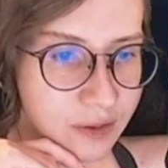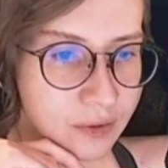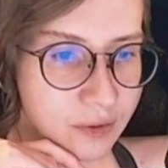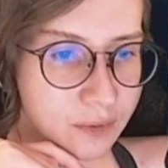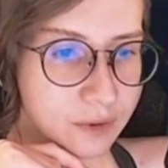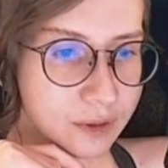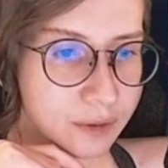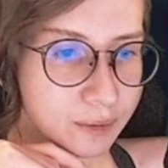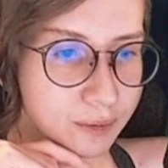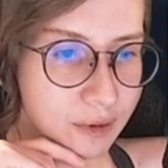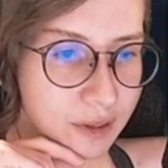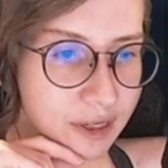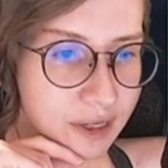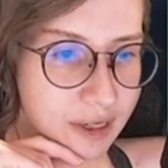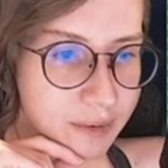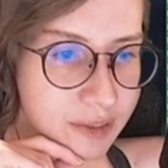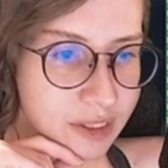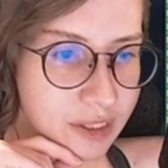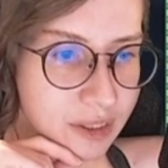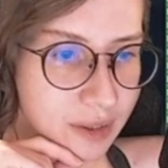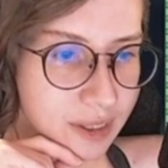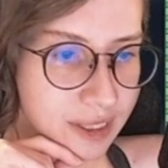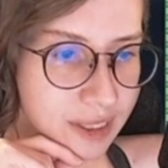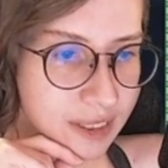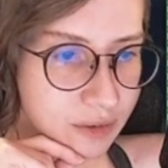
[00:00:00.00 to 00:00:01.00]
which
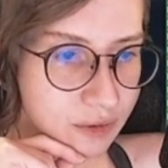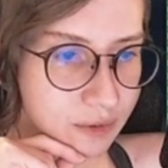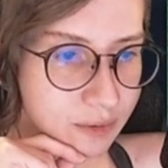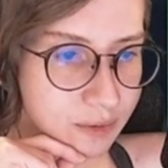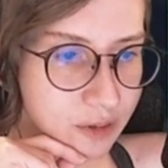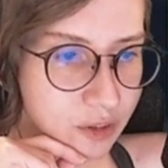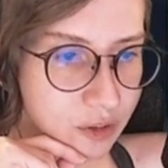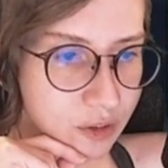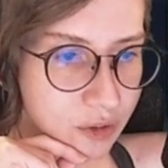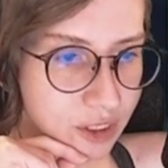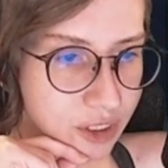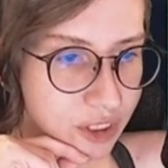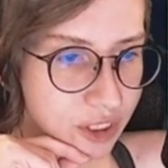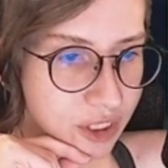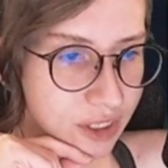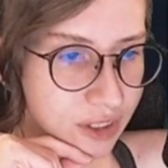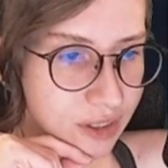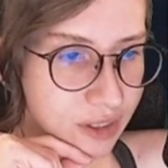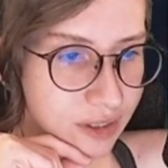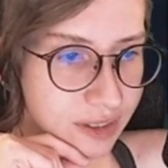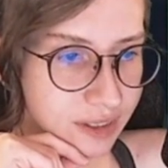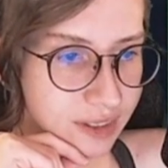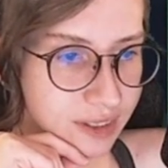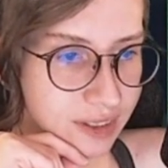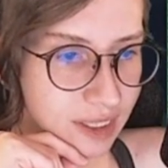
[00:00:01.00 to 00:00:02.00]
prohibits classroom instruction
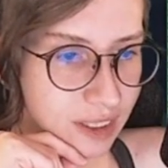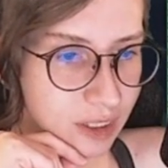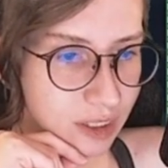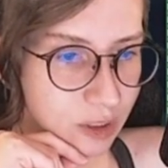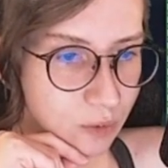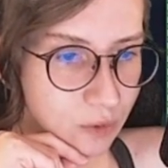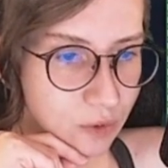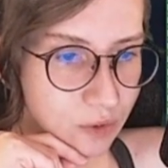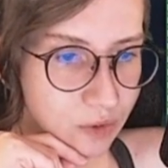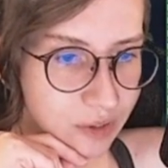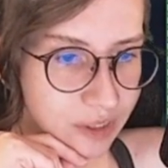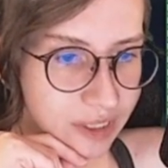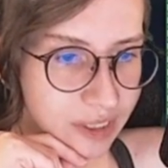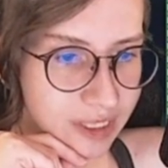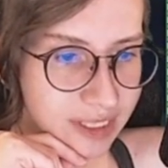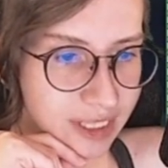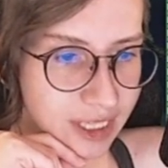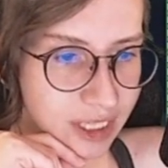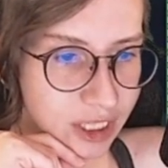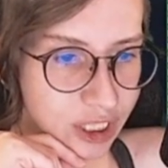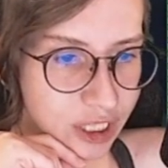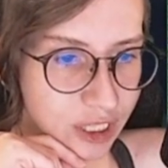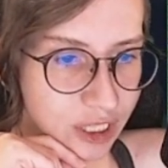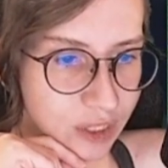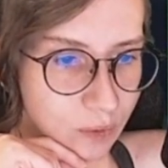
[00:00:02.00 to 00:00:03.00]
on sexual
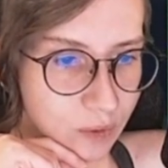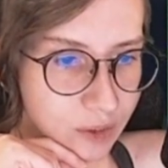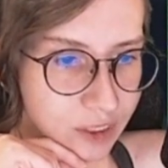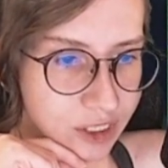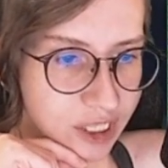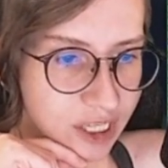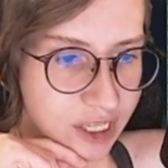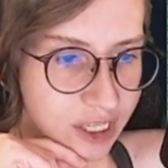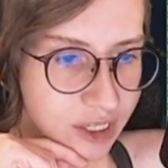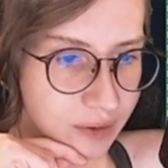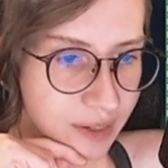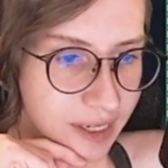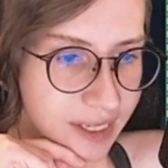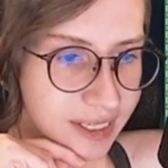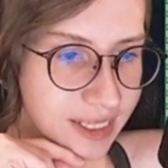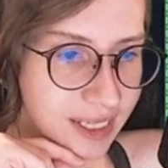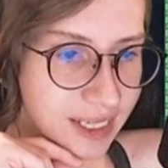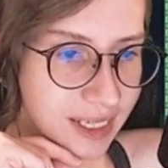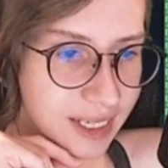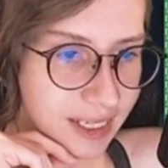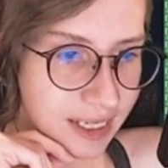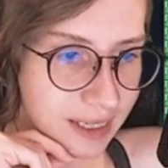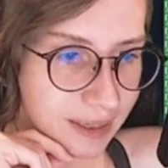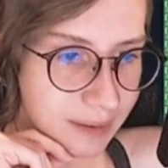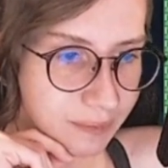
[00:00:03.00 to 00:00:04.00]
orientation or gender
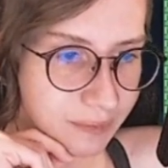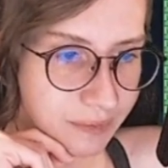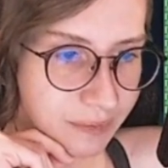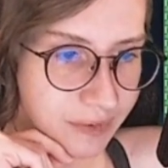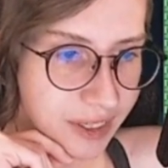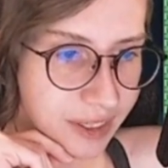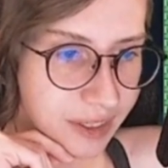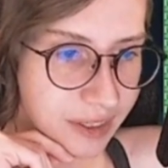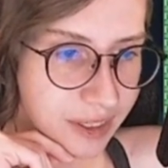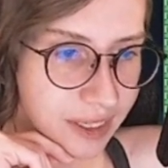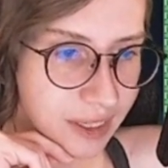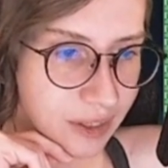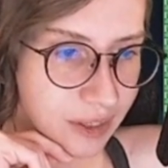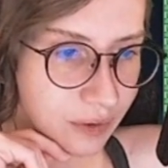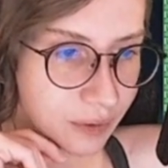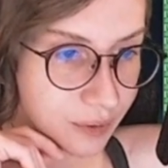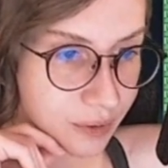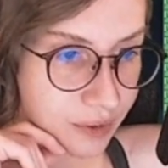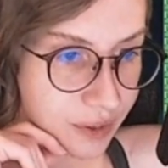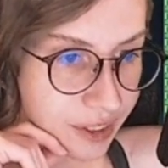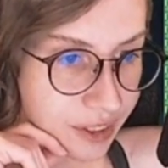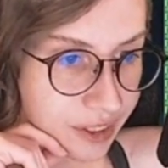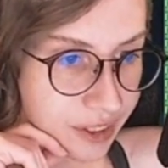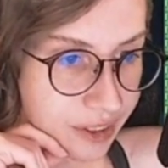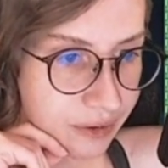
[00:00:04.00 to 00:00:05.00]
identity in
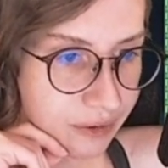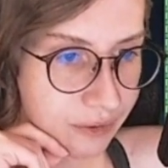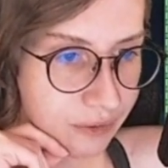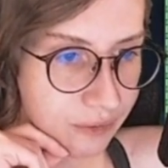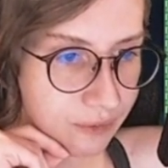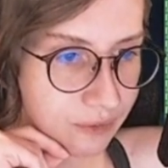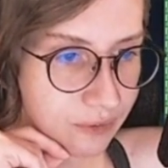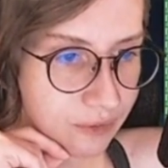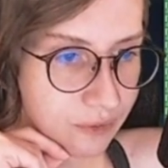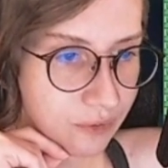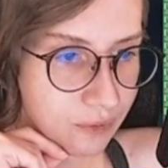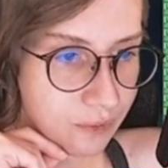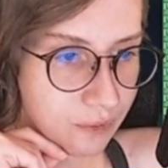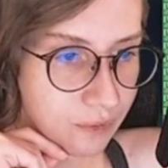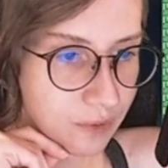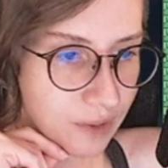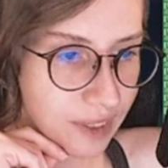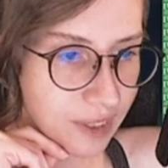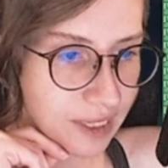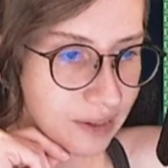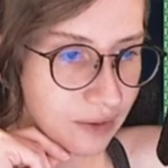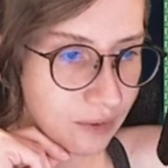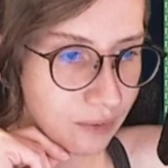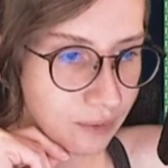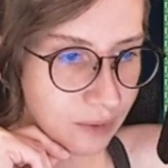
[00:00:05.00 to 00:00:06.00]
kindergarten through
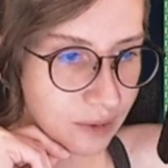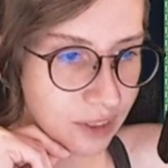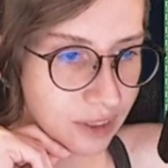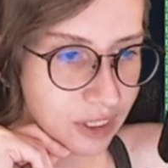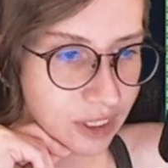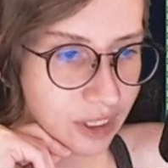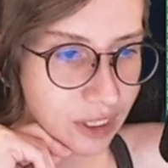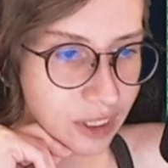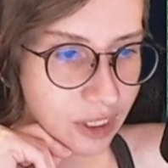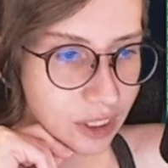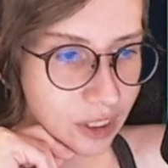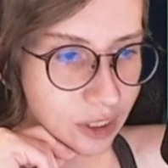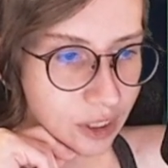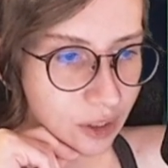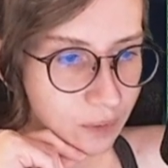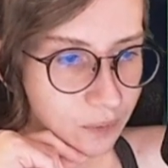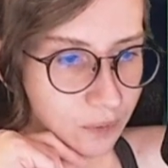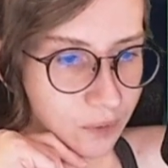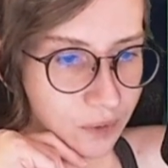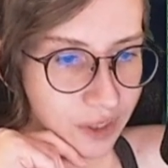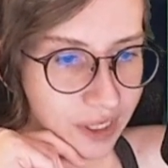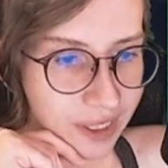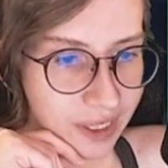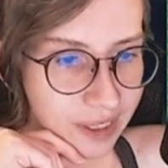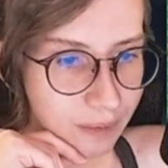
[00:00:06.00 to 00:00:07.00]
grade 3
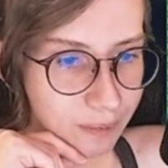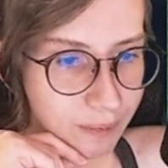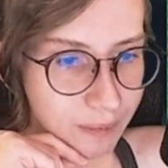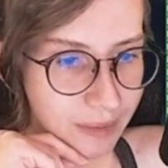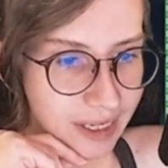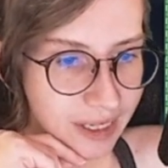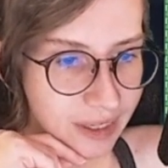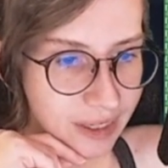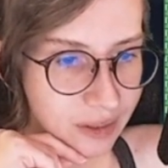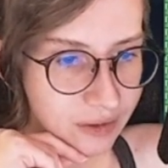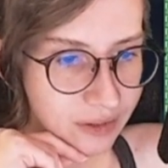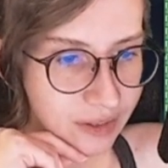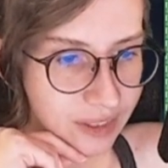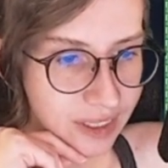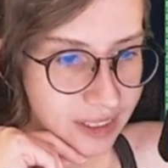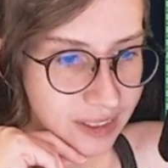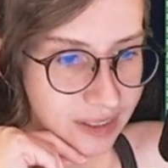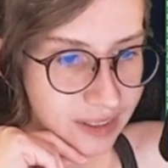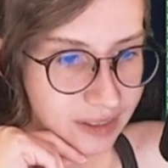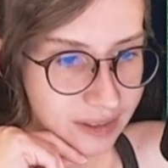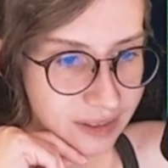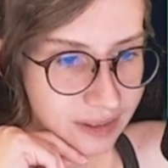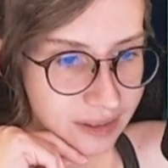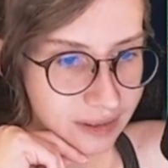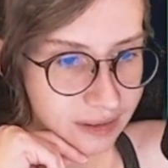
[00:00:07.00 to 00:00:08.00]
or in a manner that
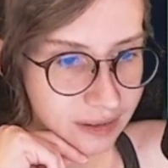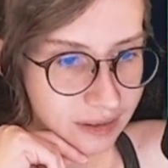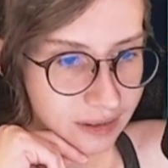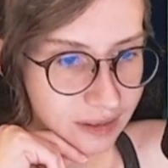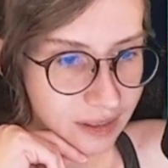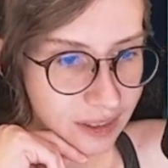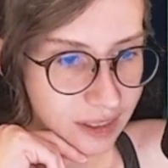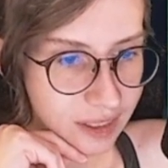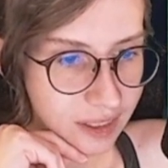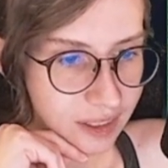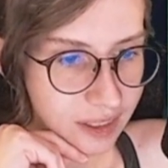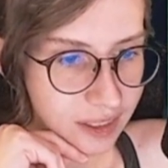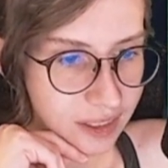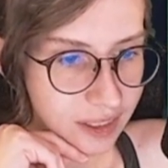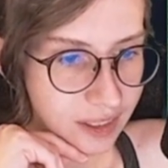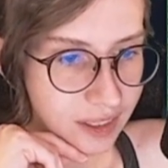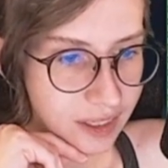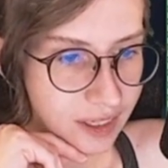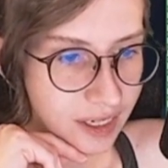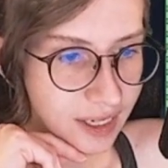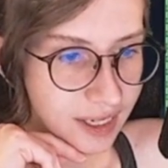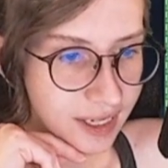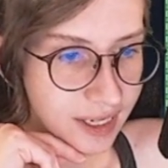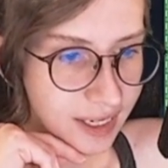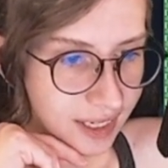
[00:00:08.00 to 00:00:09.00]
is
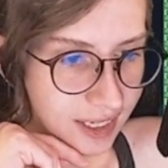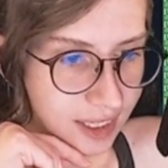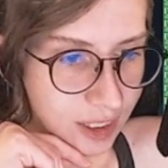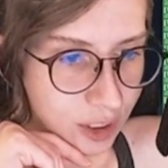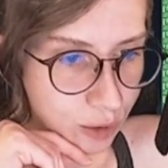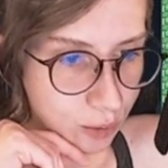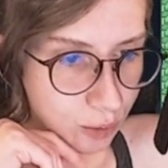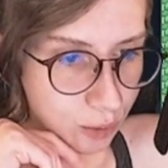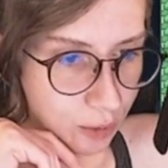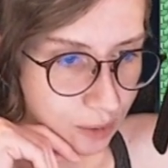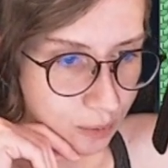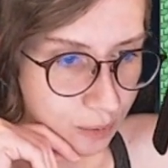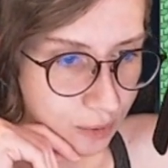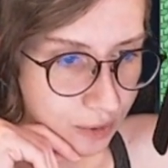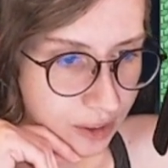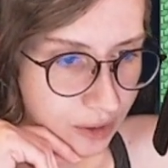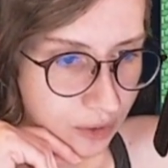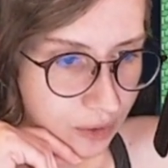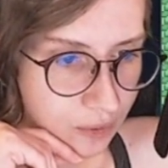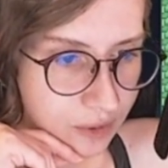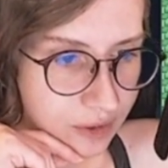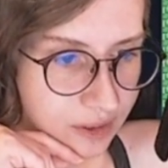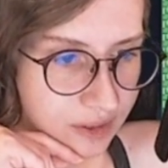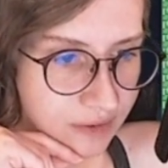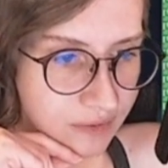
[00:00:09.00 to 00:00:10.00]
not age-appropriate
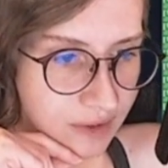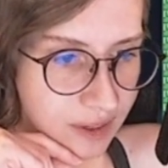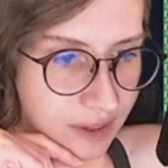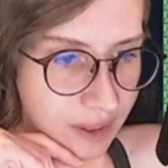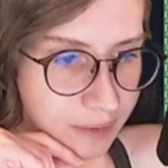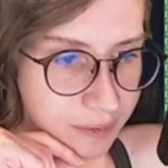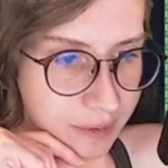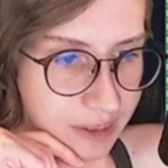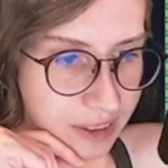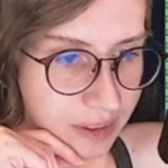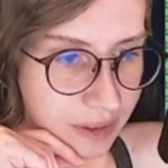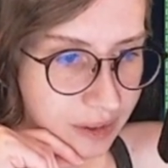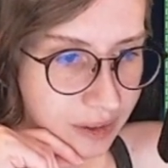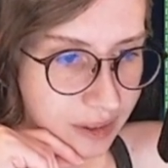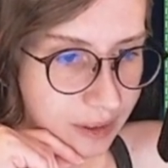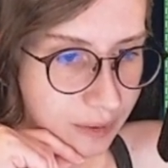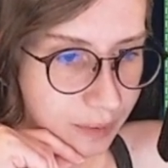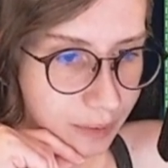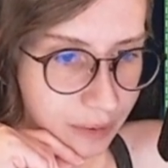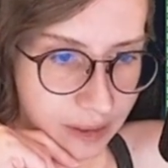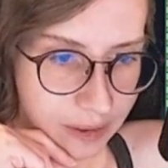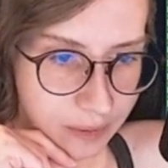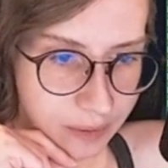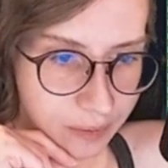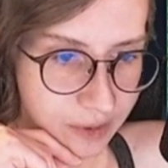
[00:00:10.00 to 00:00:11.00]
or developmentally
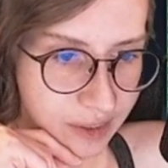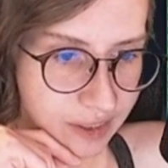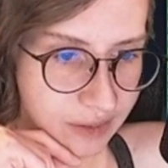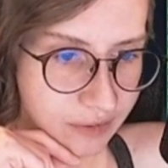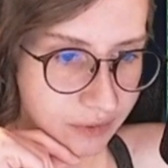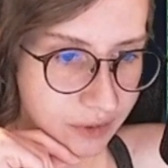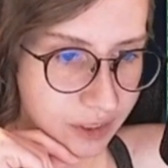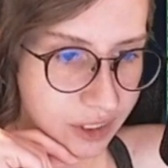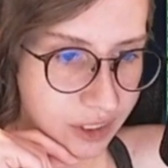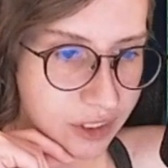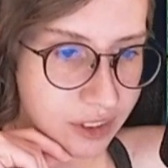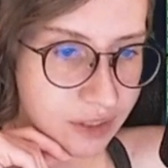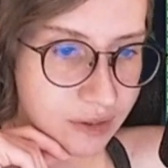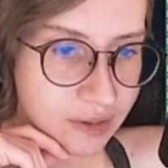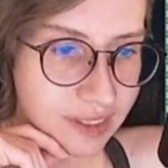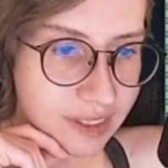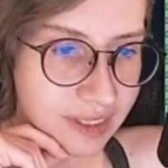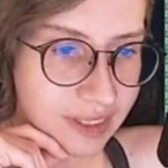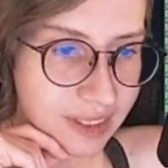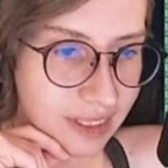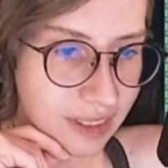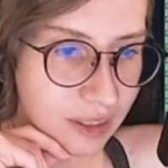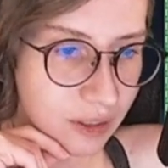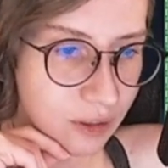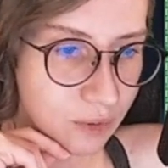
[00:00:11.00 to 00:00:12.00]
appropriate for
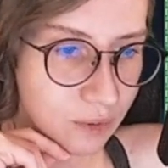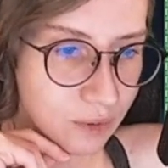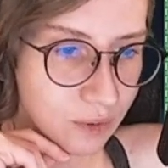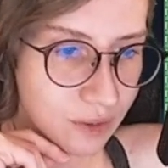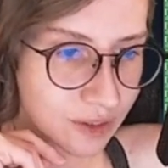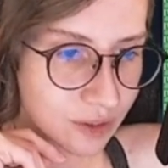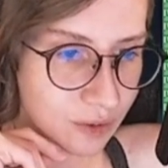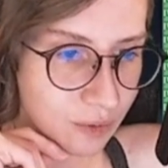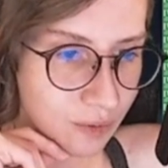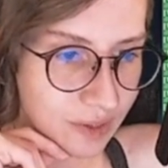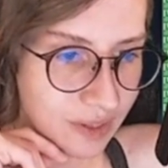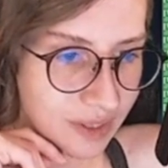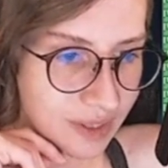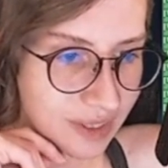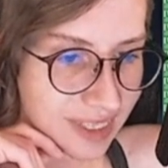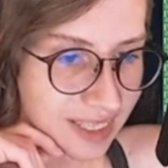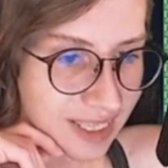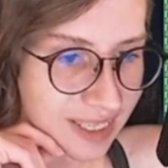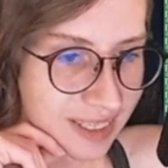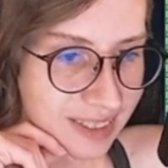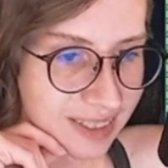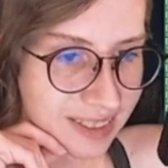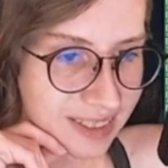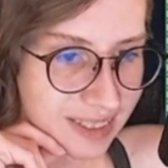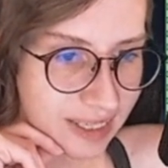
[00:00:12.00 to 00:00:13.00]
students in accordance with
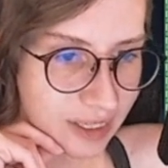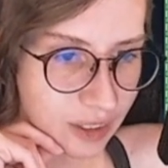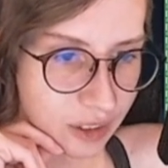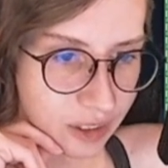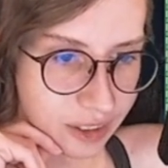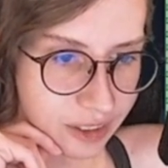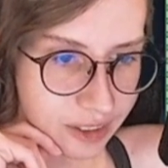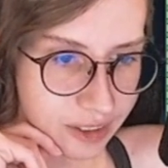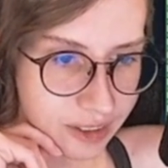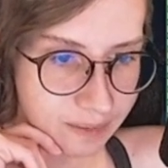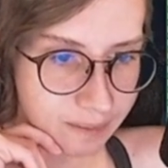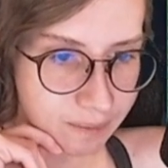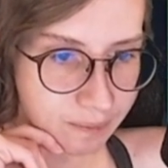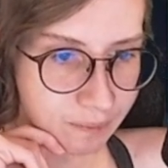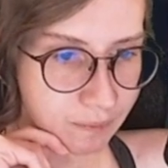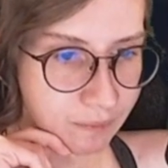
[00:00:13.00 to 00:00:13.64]
state standards.